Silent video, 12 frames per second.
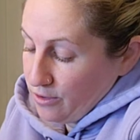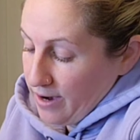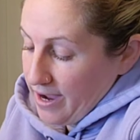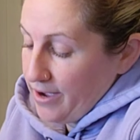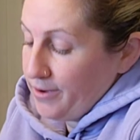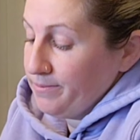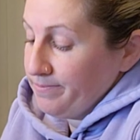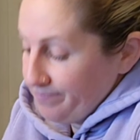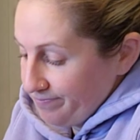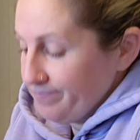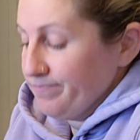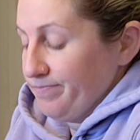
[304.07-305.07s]
the ground
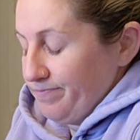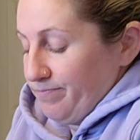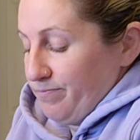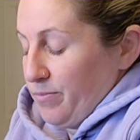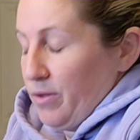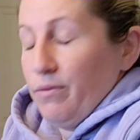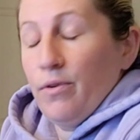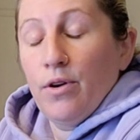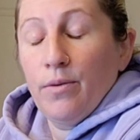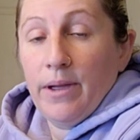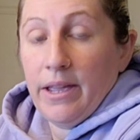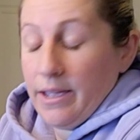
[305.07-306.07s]

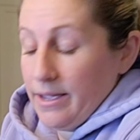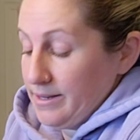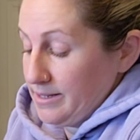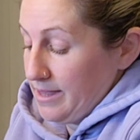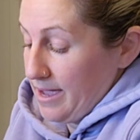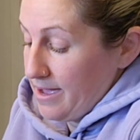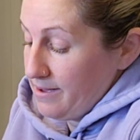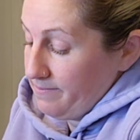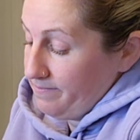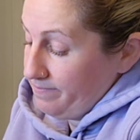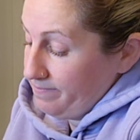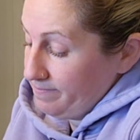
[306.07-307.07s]
before we get to that
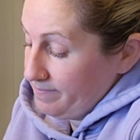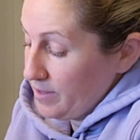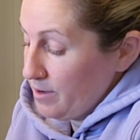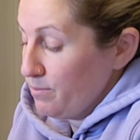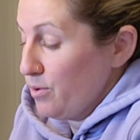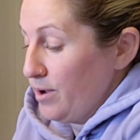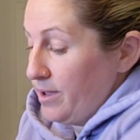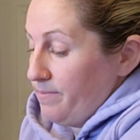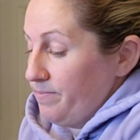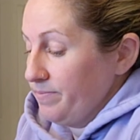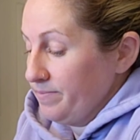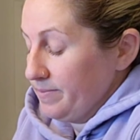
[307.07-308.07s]
point.
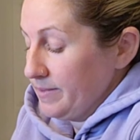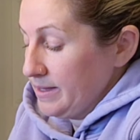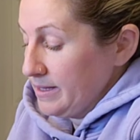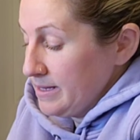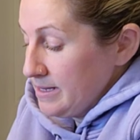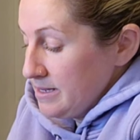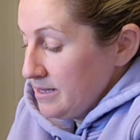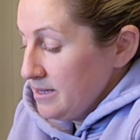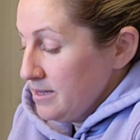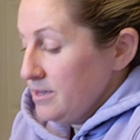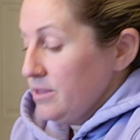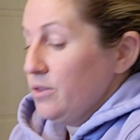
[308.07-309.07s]

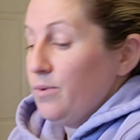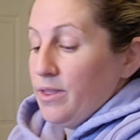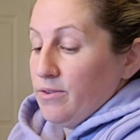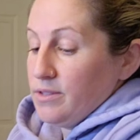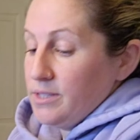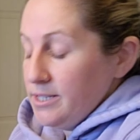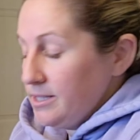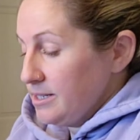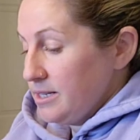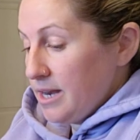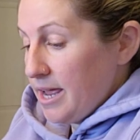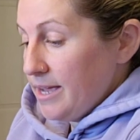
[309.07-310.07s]
The weather is
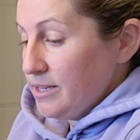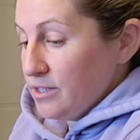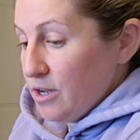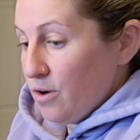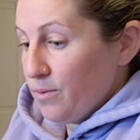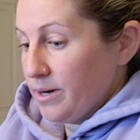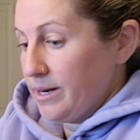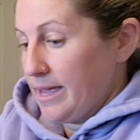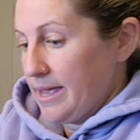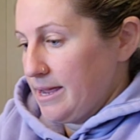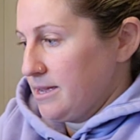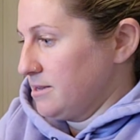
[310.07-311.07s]
decent today, so we're gonna
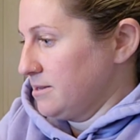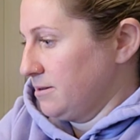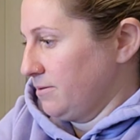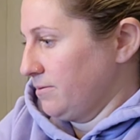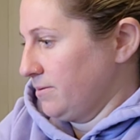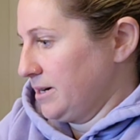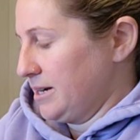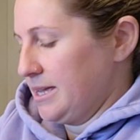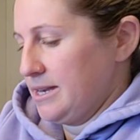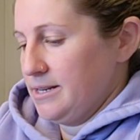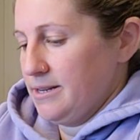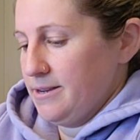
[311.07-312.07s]
get
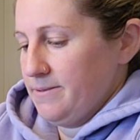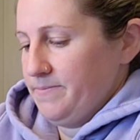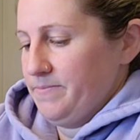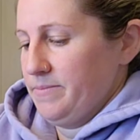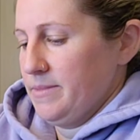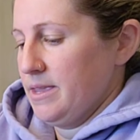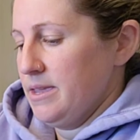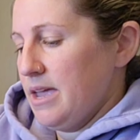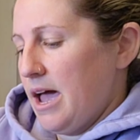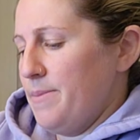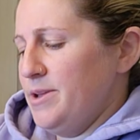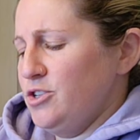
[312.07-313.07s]
it done.
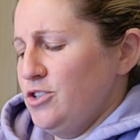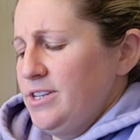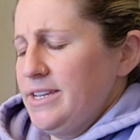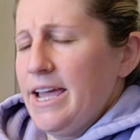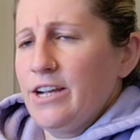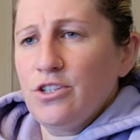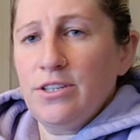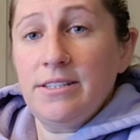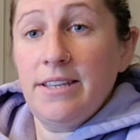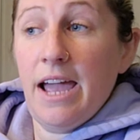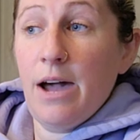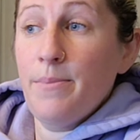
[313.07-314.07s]
I'm interested to actually
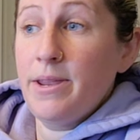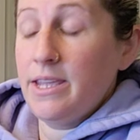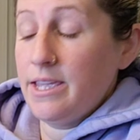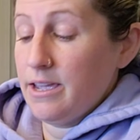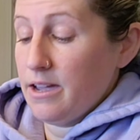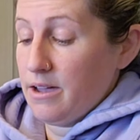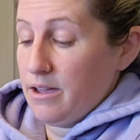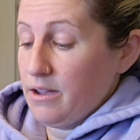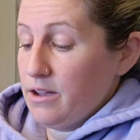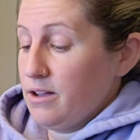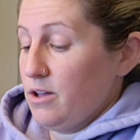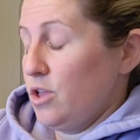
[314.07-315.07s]
see how many
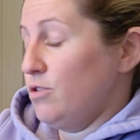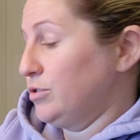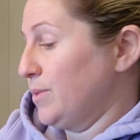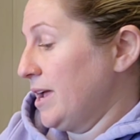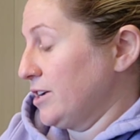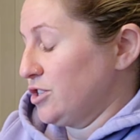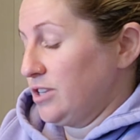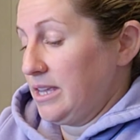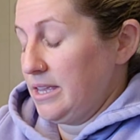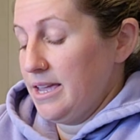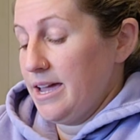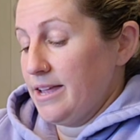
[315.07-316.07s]
cloves we
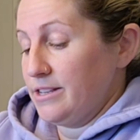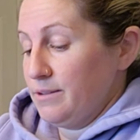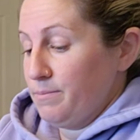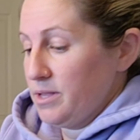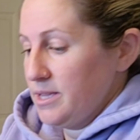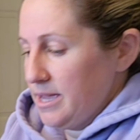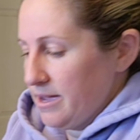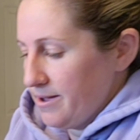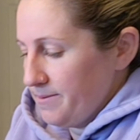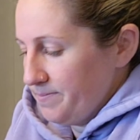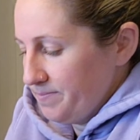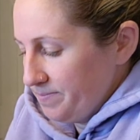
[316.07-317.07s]
actually get to plant.